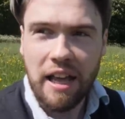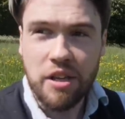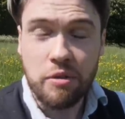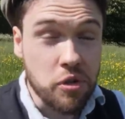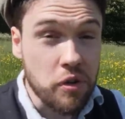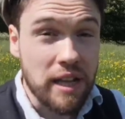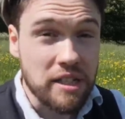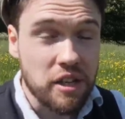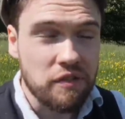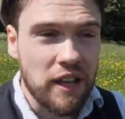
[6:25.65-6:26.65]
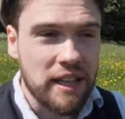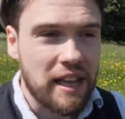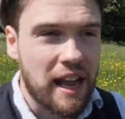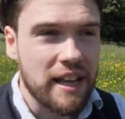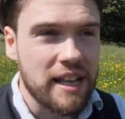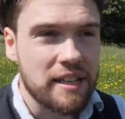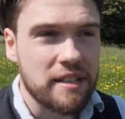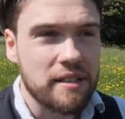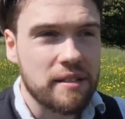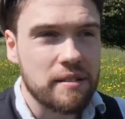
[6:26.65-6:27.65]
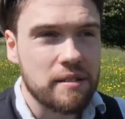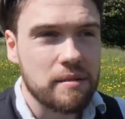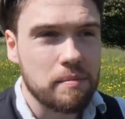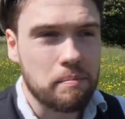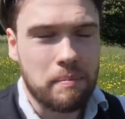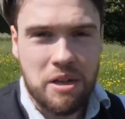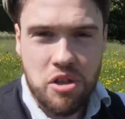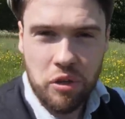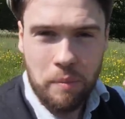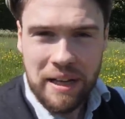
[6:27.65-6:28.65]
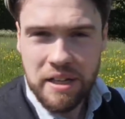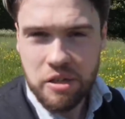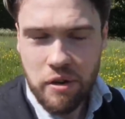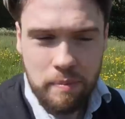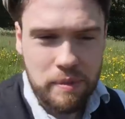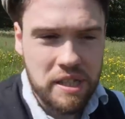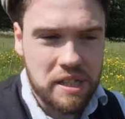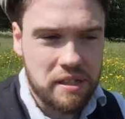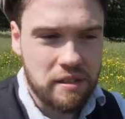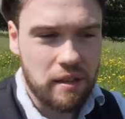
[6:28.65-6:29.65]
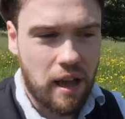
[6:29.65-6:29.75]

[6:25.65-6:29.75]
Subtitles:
You do get stuff like that in magical manuscripts.